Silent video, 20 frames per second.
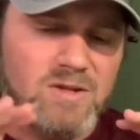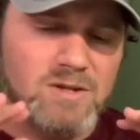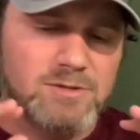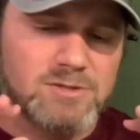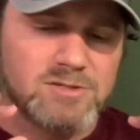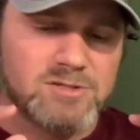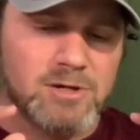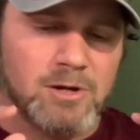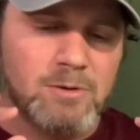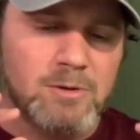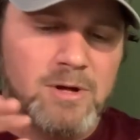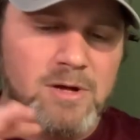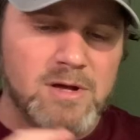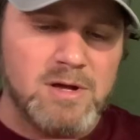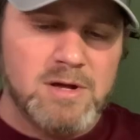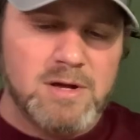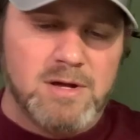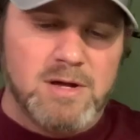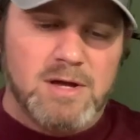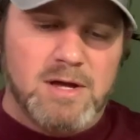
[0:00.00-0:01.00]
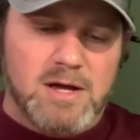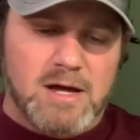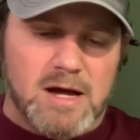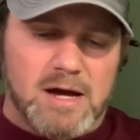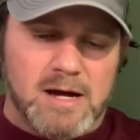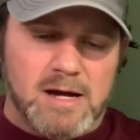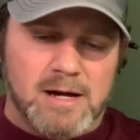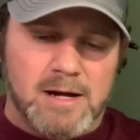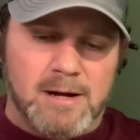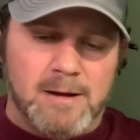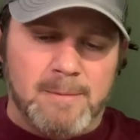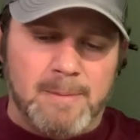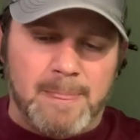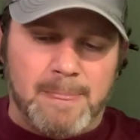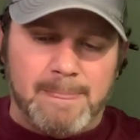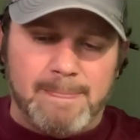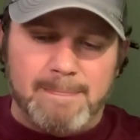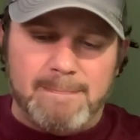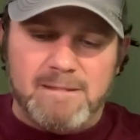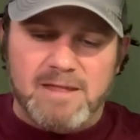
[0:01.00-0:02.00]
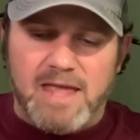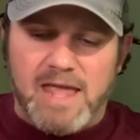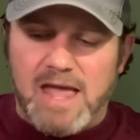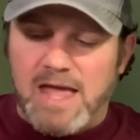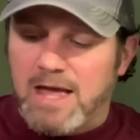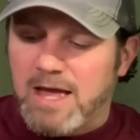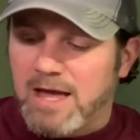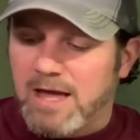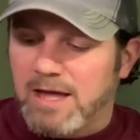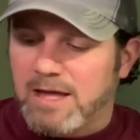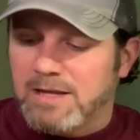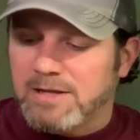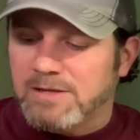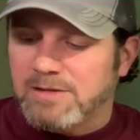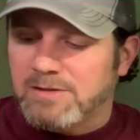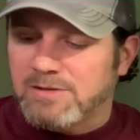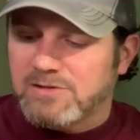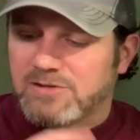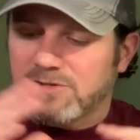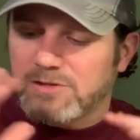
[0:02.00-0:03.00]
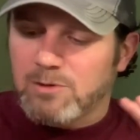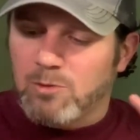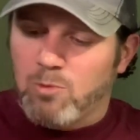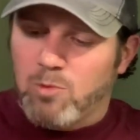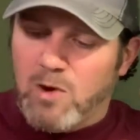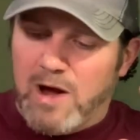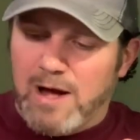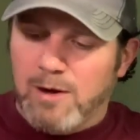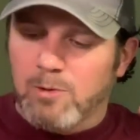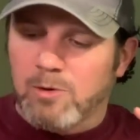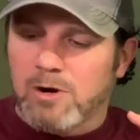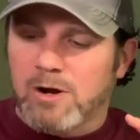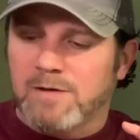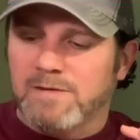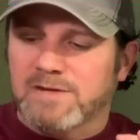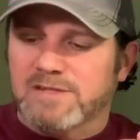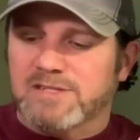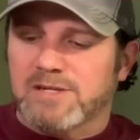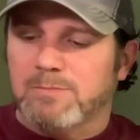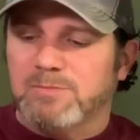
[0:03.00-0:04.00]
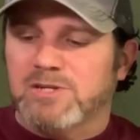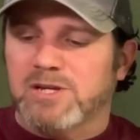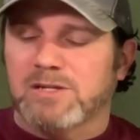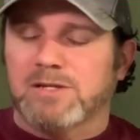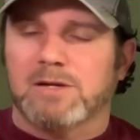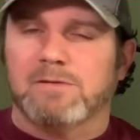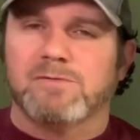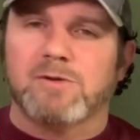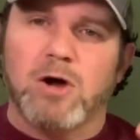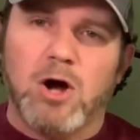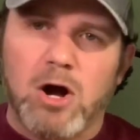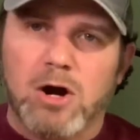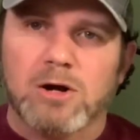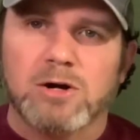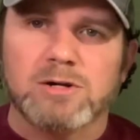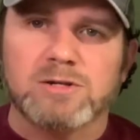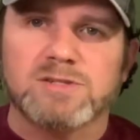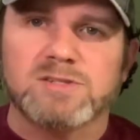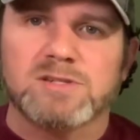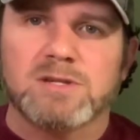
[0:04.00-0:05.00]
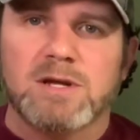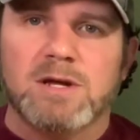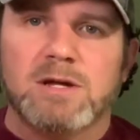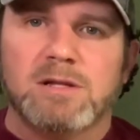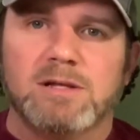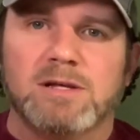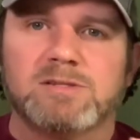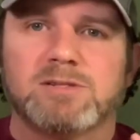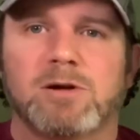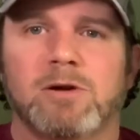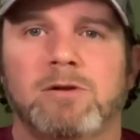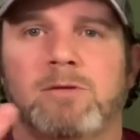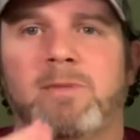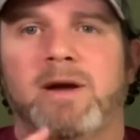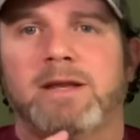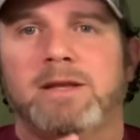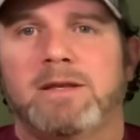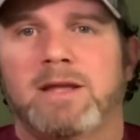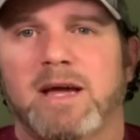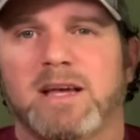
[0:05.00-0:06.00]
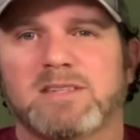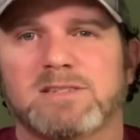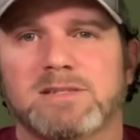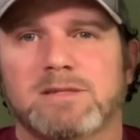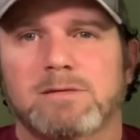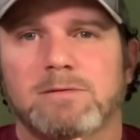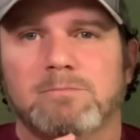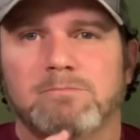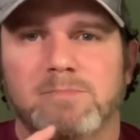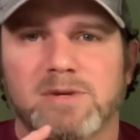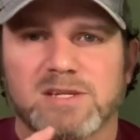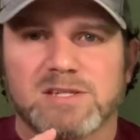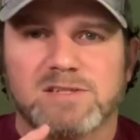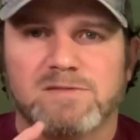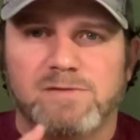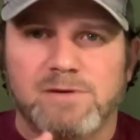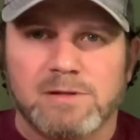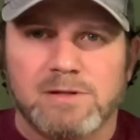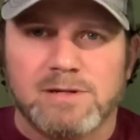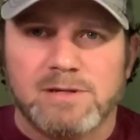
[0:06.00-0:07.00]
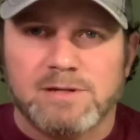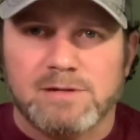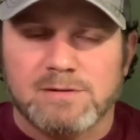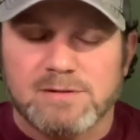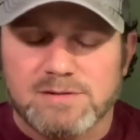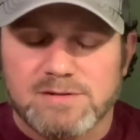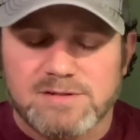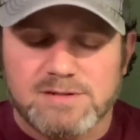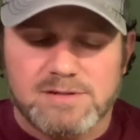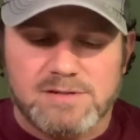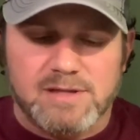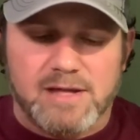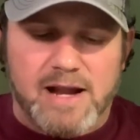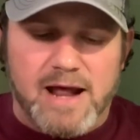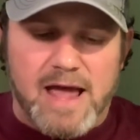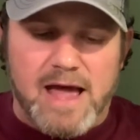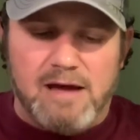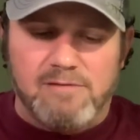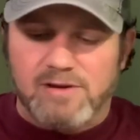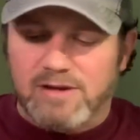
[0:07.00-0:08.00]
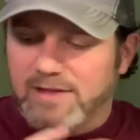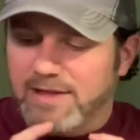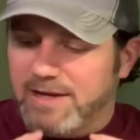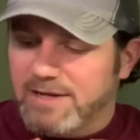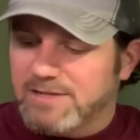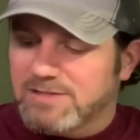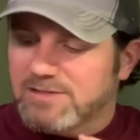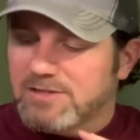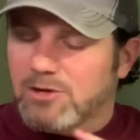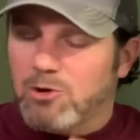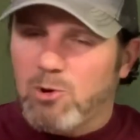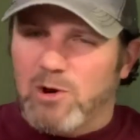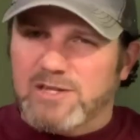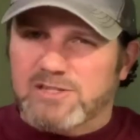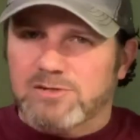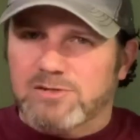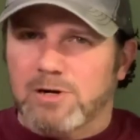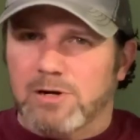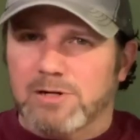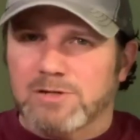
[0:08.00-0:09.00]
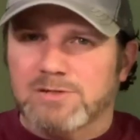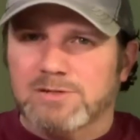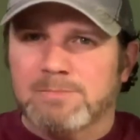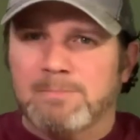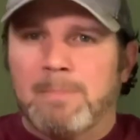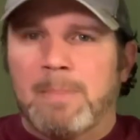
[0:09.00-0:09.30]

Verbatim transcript: So, um, and while we're on the subject of cards, let's go to my next mixed feelings that I have, and that is the quest cards.